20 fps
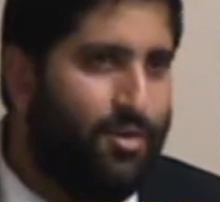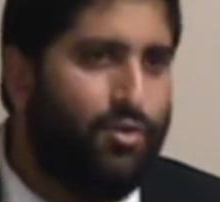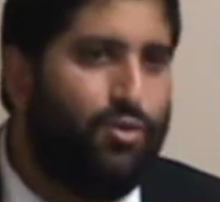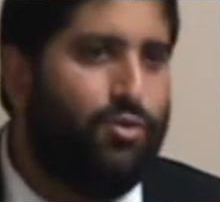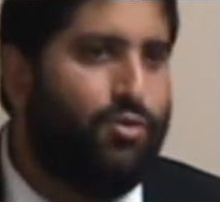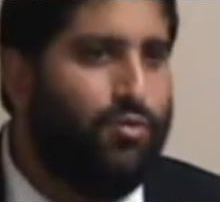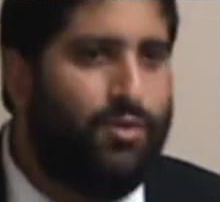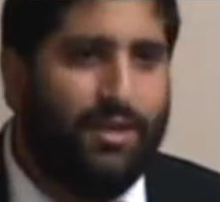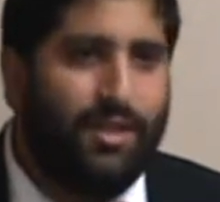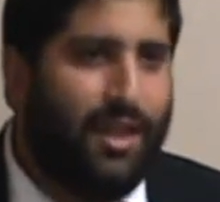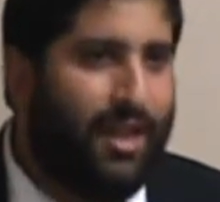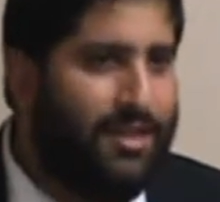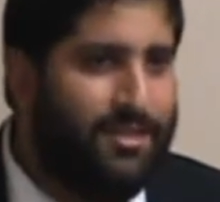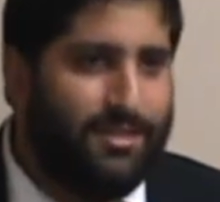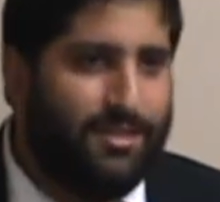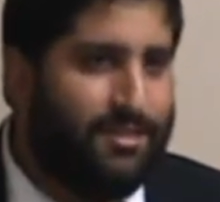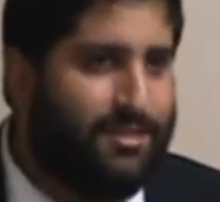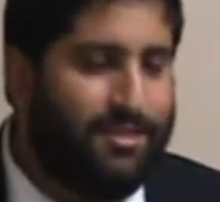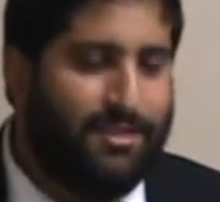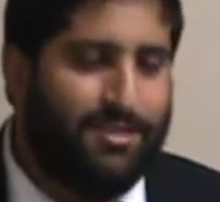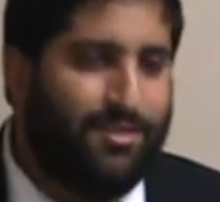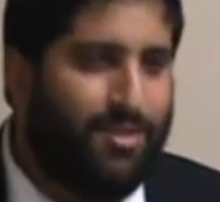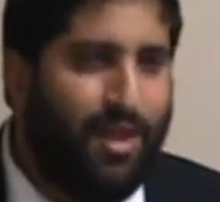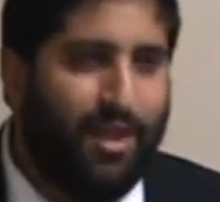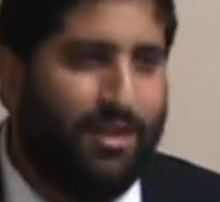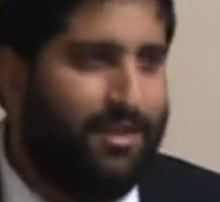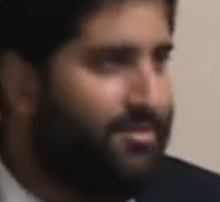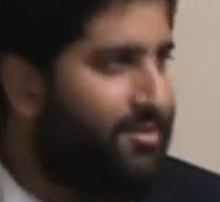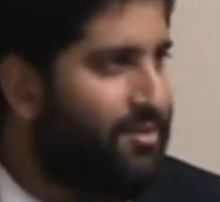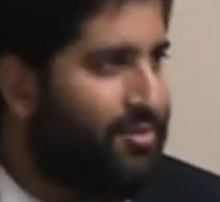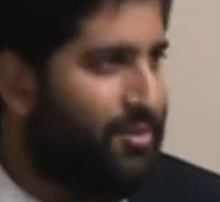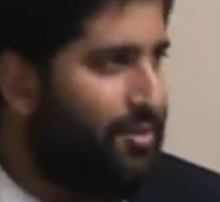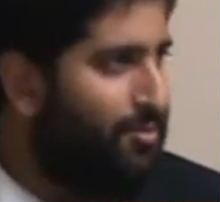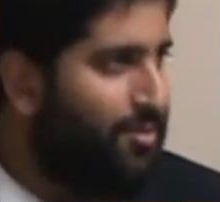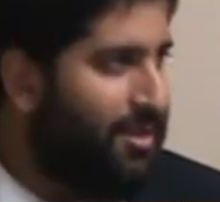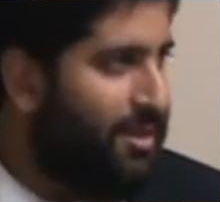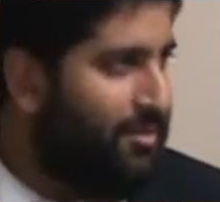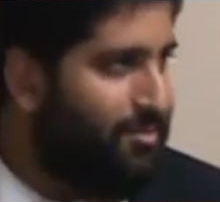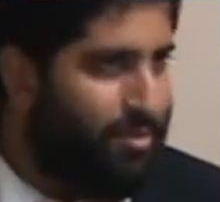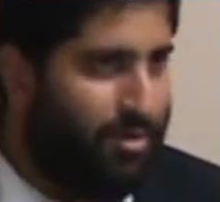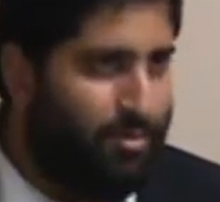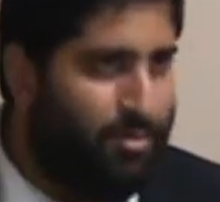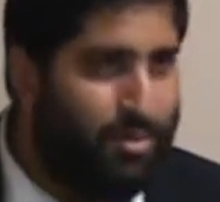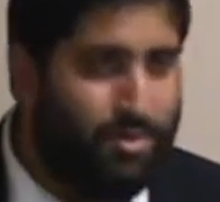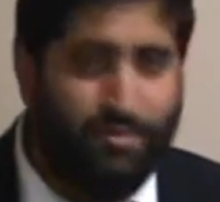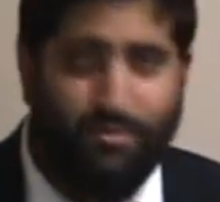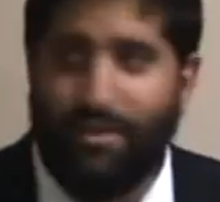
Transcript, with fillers: you realize that this is not even a rabbinic prohibition.